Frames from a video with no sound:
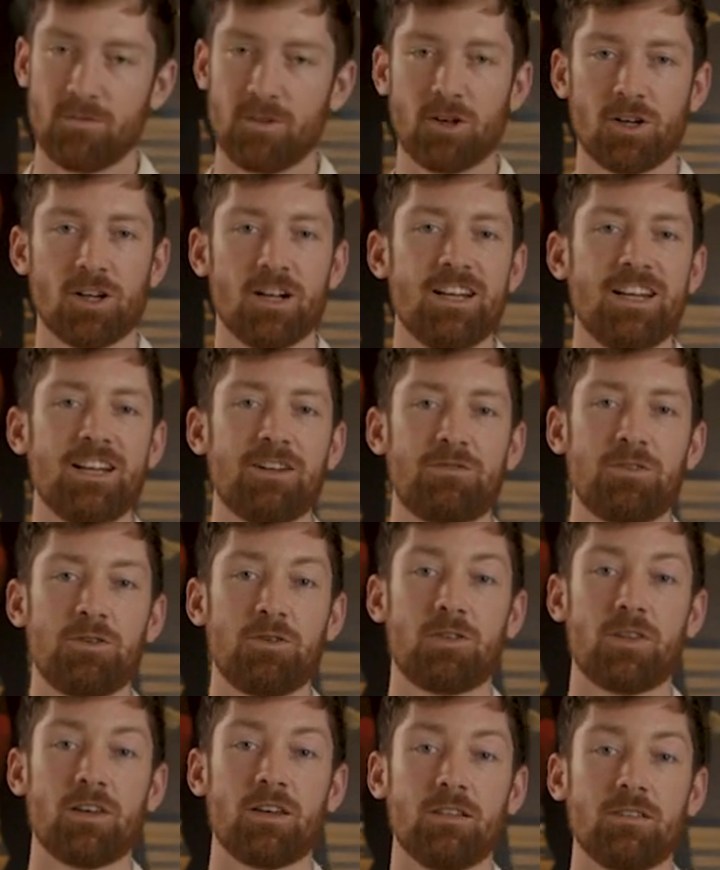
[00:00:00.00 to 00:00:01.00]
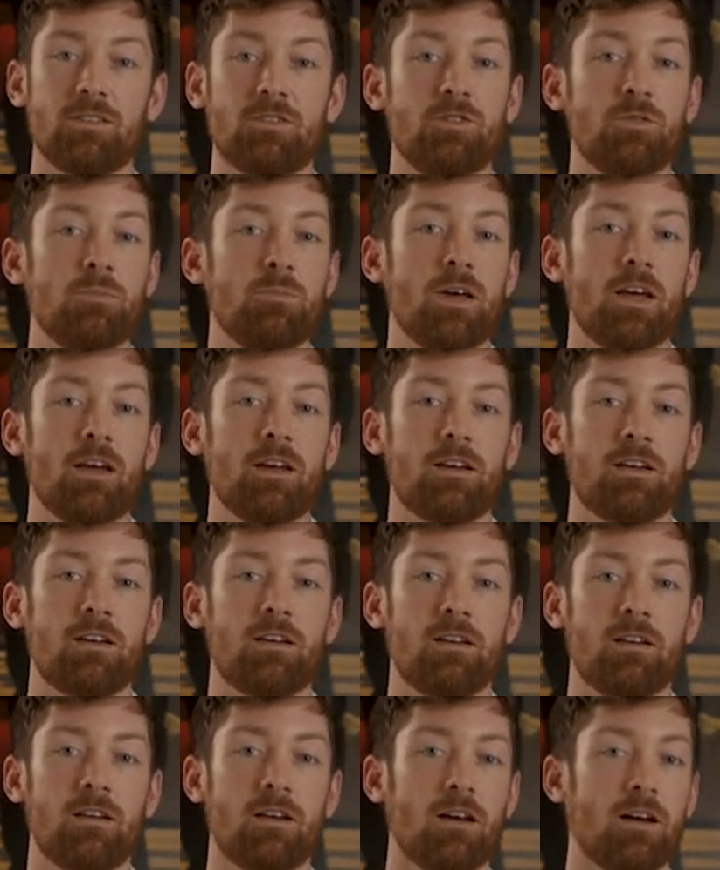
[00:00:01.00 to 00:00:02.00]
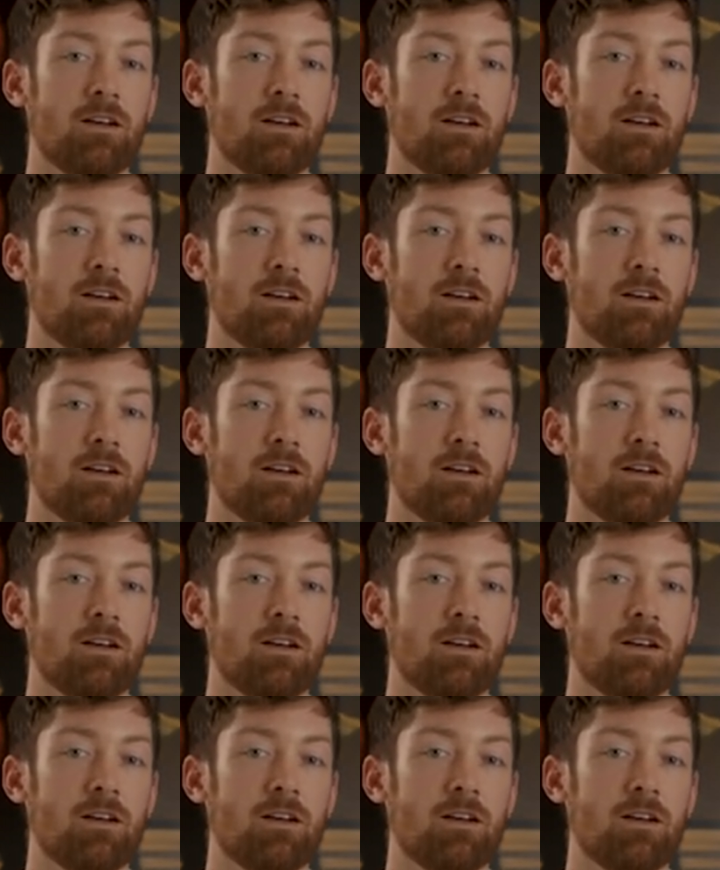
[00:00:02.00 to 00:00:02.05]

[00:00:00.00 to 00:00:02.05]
you're gonna need a few things to make